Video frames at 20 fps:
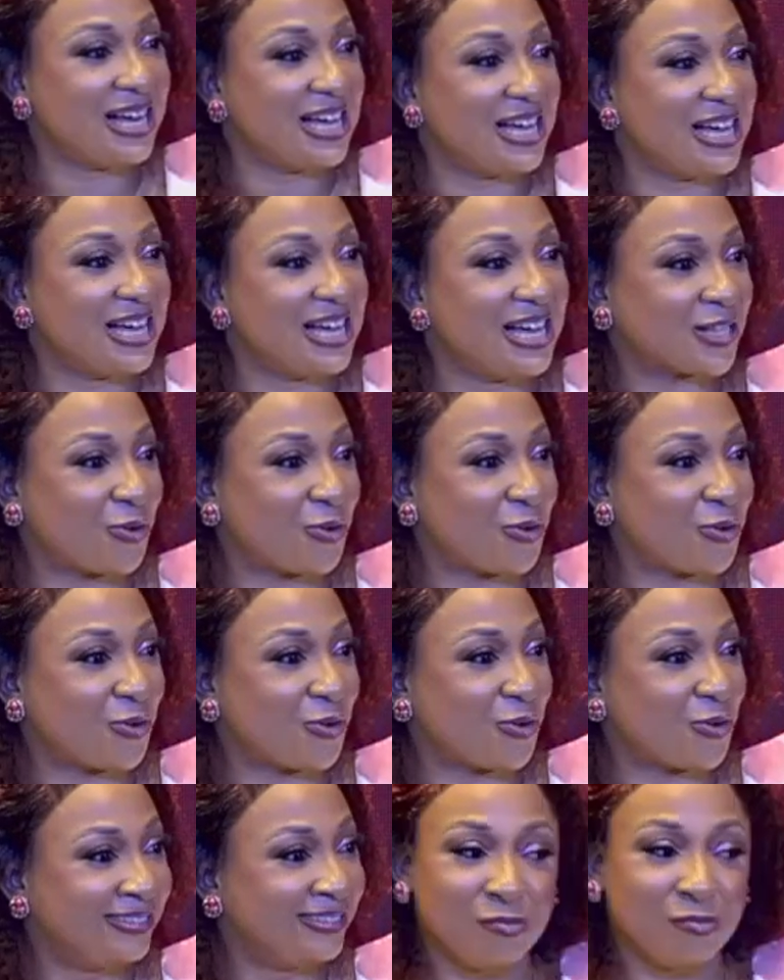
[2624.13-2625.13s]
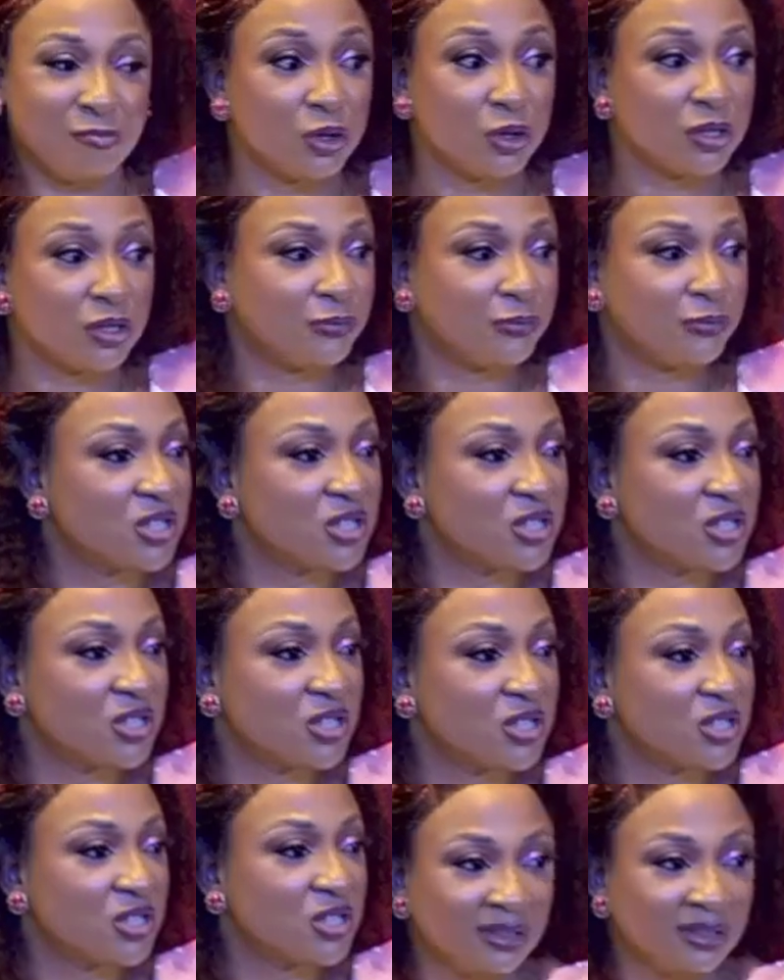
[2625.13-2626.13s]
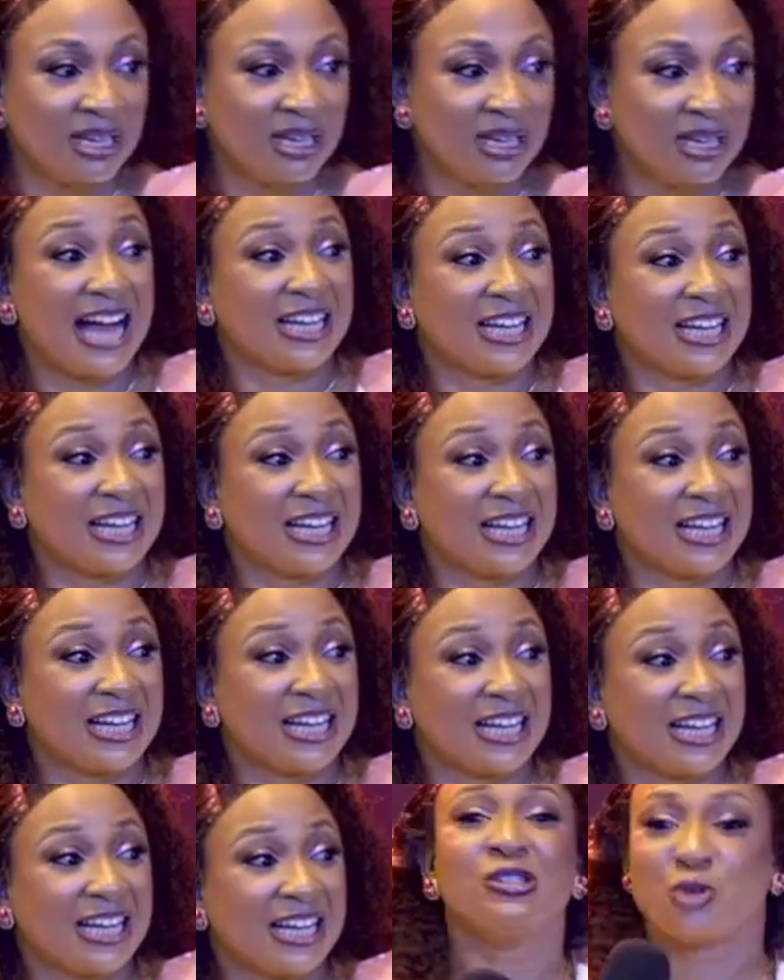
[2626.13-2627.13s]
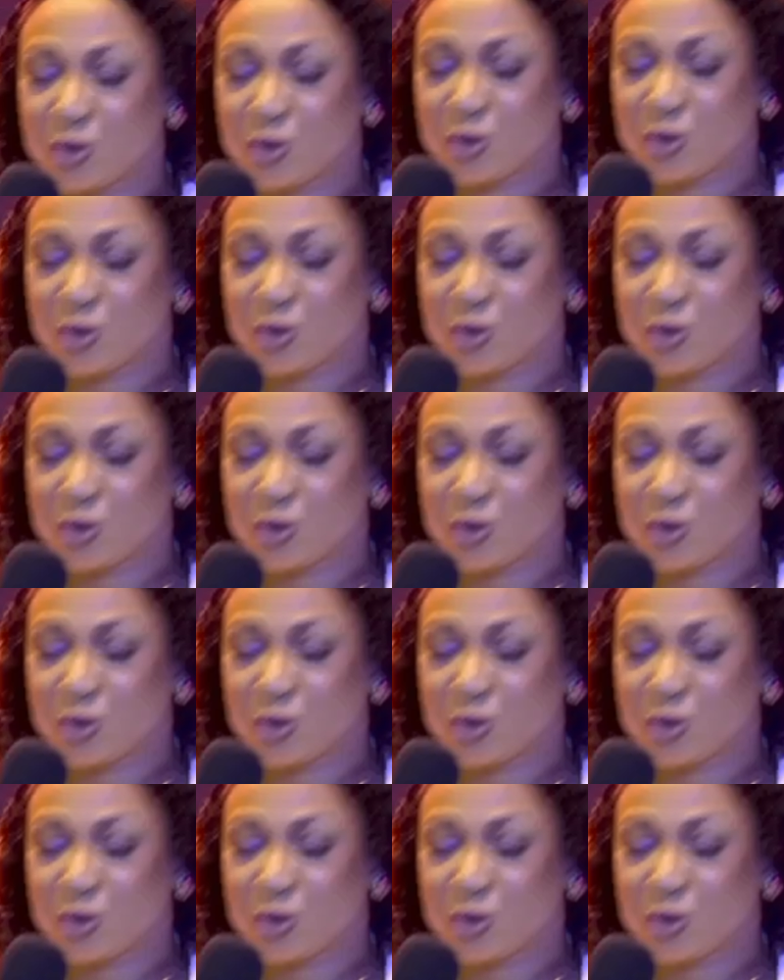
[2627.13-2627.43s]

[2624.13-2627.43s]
pastor, but not full-time. And God told him too,